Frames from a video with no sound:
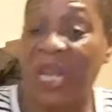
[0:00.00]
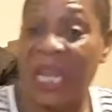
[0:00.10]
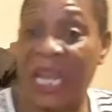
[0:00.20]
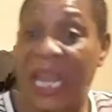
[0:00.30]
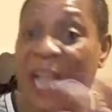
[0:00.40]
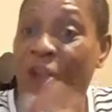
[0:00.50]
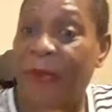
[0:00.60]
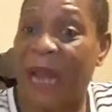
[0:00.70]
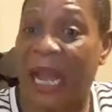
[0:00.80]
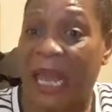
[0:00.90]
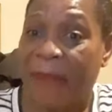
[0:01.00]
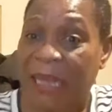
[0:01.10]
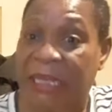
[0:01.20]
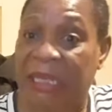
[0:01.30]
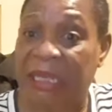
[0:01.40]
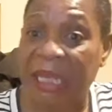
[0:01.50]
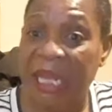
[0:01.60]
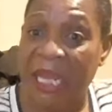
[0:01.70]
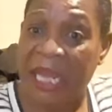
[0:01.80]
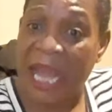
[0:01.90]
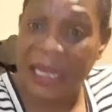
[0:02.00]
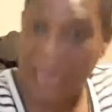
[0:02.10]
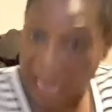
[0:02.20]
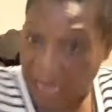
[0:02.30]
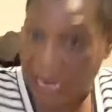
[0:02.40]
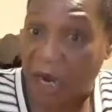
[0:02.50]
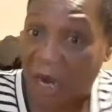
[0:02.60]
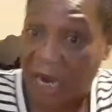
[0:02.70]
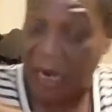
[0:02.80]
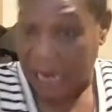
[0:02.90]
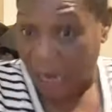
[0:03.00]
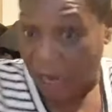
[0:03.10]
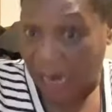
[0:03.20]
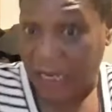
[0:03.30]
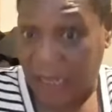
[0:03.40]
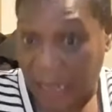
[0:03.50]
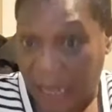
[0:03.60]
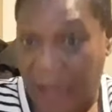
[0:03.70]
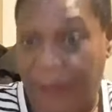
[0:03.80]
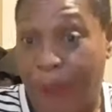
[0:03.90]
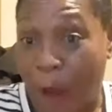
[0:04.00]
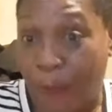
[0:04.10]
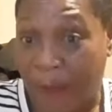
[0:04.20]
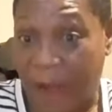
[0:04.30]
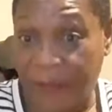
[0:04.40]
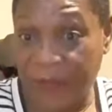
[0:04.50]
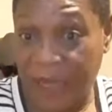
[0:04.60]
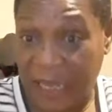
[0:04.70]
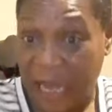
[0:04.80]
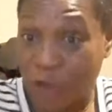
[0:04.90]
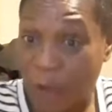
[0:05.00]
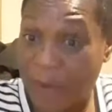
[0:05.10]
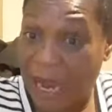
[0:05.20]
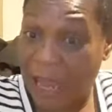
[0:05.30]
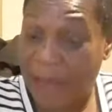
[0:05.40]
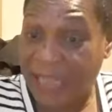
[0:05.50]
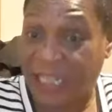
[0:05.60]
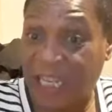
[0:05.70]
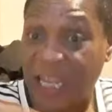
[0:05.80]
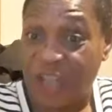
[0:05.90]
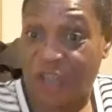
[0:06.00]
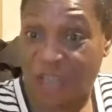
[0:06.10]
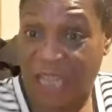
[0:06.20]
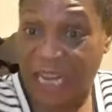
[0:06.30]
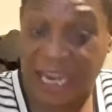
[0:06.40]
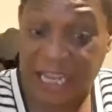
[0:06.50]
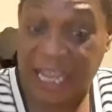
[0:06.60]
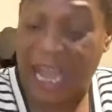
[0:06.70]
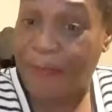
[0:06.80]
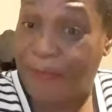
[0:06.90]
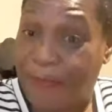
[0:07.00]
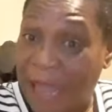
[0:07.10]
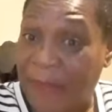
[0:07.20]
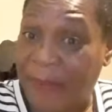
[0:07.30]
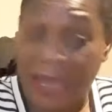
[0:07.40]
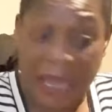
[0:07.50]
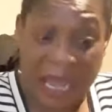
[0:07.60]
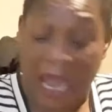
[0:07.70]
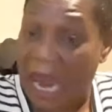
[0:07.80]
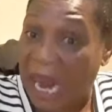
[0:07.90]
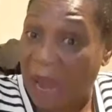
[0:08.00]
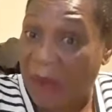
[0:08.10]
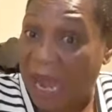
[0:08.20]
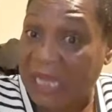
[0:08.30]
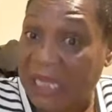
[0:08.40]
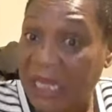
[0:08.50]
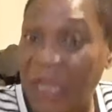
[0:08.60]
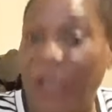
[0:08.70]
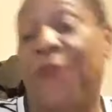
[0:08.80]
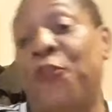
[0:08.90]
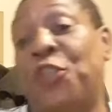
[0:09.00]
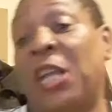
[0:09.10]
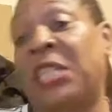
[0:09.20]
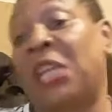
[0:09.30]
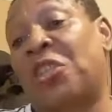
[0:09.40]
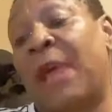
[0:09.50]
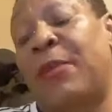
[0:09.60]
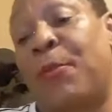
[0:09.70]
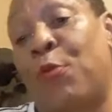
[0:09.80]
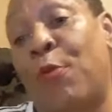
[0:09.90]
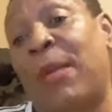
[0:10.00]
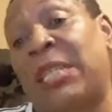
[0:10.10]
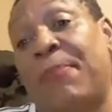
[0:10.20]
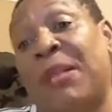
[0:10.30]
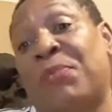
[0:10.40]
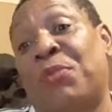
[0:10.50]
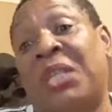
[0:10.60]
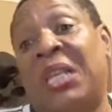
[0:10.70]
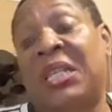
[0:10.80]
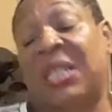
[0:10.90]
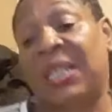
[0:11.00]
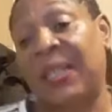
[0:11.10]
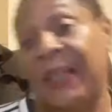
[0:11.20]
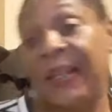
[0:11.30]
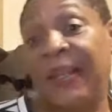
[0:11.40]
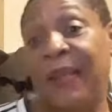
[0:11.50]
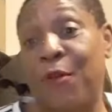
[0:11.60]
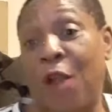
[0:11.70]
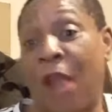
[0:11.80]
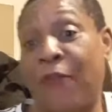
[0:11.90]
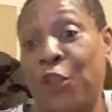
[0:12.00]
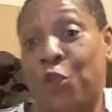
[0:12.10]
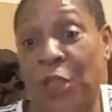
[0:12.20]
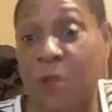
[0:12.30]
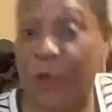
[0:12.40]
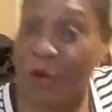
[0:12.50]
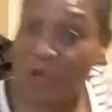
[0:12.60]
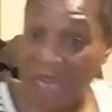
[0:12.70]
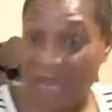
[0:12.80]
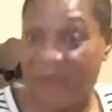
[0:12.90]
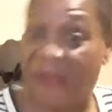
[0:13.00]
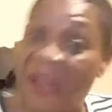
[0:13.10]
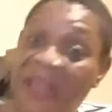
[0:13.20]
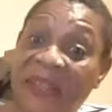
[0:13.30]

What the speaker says: He get job na embassy. He get the pauper. He get job na embassy. So then they get allowance. If you check that diplomatic passport he get, because every 2 weeks we go see them they fly.